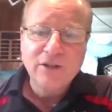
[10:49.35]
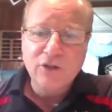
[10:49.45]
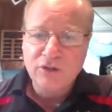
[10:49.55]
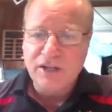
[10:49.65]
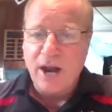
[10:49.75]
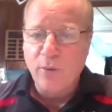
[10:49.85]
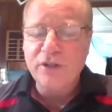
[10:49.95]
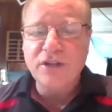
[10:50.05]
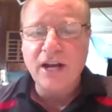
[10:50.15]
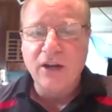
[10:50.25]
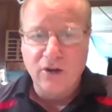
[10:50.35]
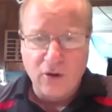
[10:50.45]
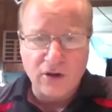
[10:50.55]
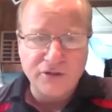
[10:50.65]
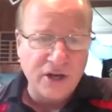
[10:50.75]
Susan, I wish I could
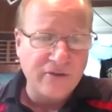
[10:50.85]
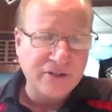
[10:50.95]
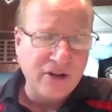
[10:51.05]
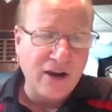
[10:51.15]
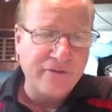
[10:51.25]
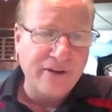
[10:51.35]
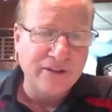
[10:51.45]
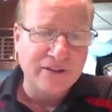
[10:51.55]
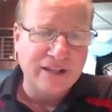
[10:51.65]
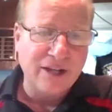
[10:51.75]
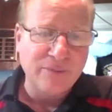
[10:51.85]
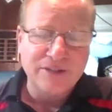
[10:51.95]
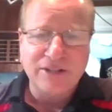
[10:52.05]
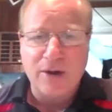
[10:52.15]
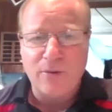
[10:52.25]
call Jerry Seinfeld and tell him,
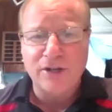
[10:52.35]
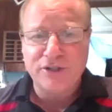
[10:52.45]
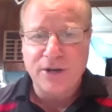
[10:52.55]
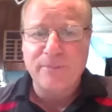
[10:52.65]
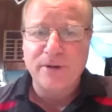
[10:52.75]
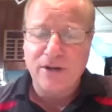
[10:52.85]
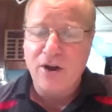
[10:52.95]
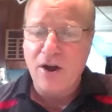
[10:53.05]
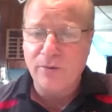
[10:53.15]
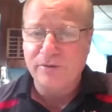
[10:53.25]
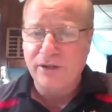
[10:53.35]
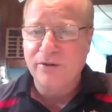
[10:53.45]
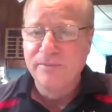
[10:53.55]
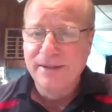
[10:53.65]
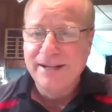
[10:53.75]
listen, I want to jump in a car with
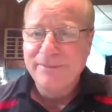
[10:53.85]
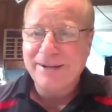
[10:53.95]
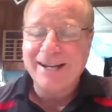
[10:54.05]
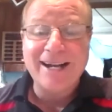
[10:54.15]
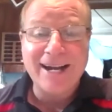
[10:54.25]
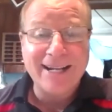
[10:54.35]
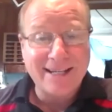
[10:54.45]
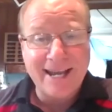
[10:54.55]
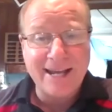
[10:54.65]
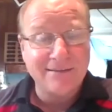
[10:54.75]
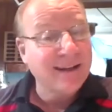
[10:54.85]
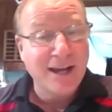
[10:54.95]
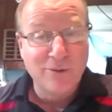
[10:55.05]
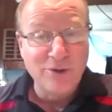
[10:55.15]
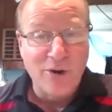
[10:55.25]
you. But I kind of can't.
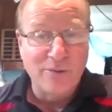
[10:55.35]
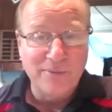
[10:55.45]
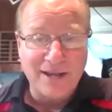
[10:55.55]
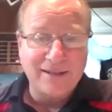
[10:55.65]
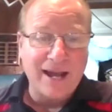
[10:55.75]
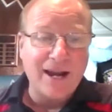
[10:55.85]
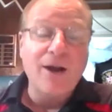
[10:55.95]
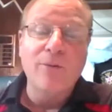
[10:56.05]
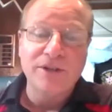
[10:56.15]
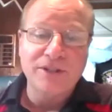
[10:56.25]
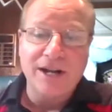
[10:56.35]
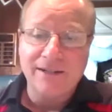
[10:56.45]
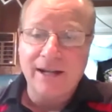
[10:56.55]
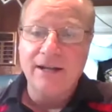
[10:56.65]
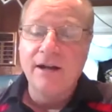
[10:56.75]
I don't know him like that. I wish I
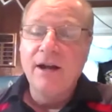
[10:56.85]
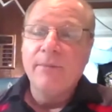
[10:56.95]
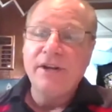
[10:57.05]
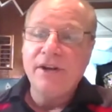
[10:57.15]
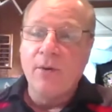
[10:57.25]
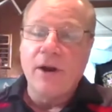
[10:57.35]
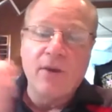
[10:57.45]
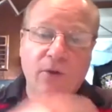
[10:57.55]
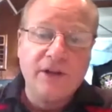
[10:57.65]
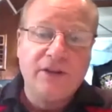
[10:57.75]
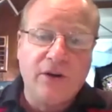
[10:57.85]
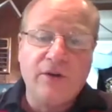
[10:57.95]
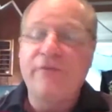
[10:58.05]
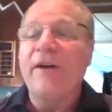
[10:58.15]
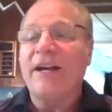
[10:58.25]
did. But you know what I would
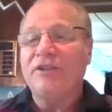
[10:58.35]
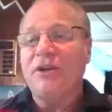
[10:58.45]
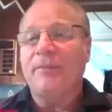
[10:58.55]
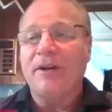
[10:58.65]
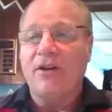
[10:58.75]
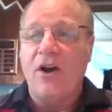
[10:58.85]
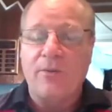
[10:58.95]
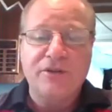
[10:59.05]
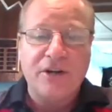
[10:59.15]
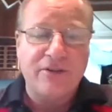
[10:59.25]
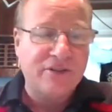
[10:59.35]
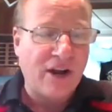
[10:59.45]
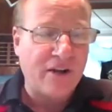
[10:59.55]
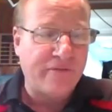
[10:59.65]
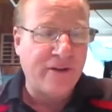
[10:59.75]
do? If I could jump in a car with Jerry
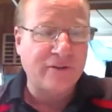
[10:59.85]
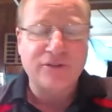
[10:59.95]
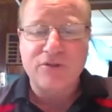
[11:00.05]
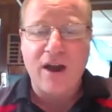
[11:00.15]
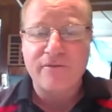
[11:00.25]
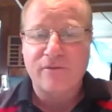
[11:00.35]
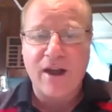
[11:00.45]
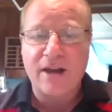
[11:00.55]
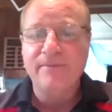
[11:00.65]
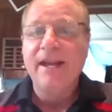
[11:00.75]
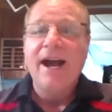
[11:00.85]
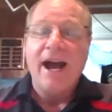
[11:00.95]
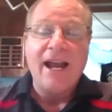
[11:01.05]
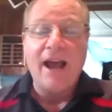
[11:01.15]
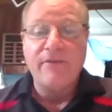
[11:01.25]
Seinfeld and drive around,
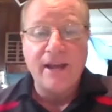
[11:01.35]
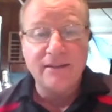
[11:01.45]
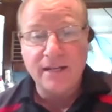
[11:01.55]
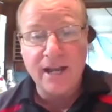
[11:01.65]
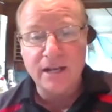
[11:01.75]
I'd have Anthony